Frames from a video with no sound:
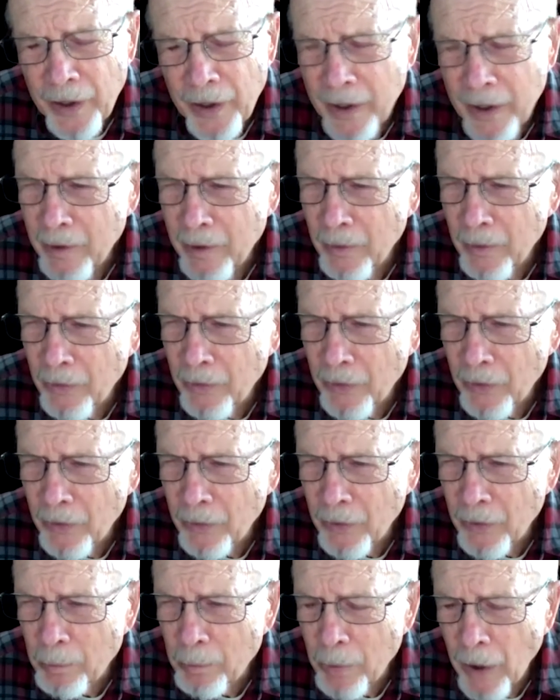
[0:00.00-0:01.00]
The
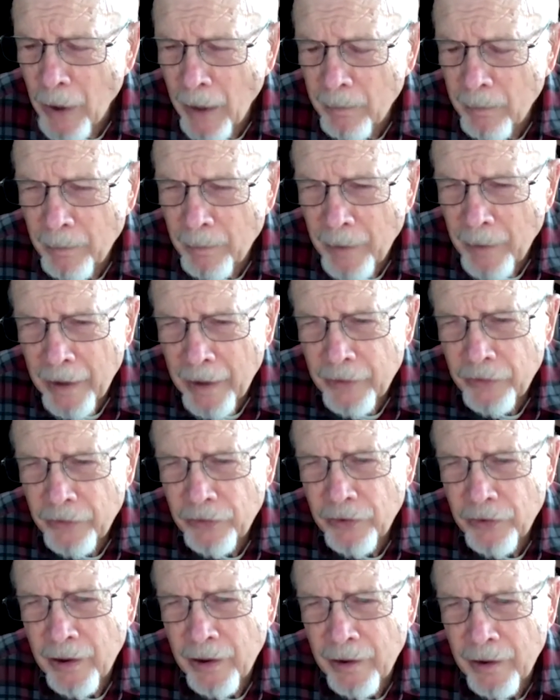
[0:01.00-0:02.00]
problem I
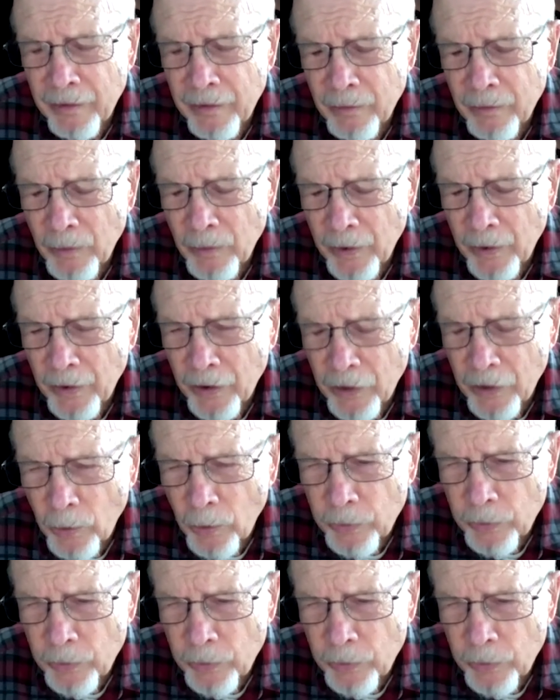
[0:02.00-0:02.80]
see in the